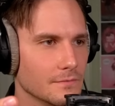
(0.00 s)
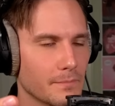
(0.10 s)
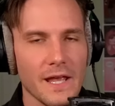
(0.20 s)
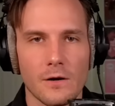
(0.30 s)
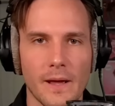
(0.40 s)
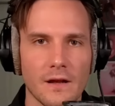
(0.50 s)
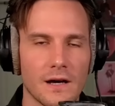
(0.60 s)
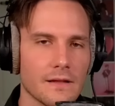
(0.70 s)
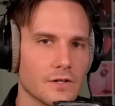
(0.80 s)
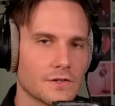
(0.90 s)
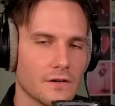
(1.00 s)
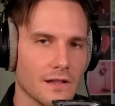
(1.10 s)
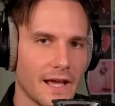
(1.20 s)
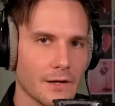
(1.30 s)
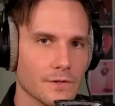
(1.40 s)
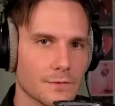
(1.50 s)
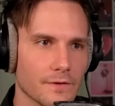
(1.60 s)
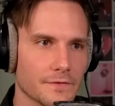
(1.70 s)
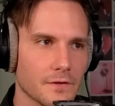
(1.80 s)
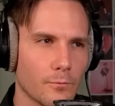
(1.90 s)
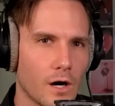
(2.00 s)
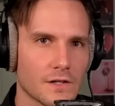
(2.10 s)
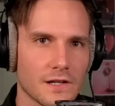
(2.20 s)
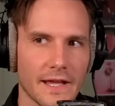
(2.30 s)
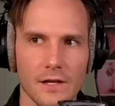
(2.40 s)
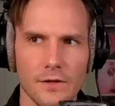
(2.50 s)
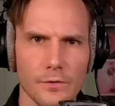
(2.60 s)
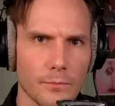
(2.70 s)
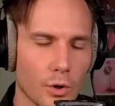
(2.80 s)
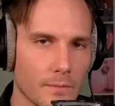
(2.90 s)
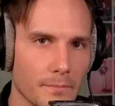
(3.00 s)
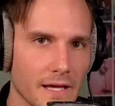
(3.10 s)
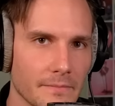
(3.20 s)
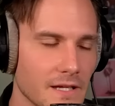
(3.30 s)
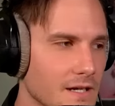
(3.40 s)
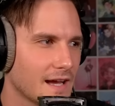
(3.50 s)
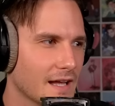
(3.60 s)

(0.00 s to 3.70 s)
may or may not even share a language with to watch like a newborn baby?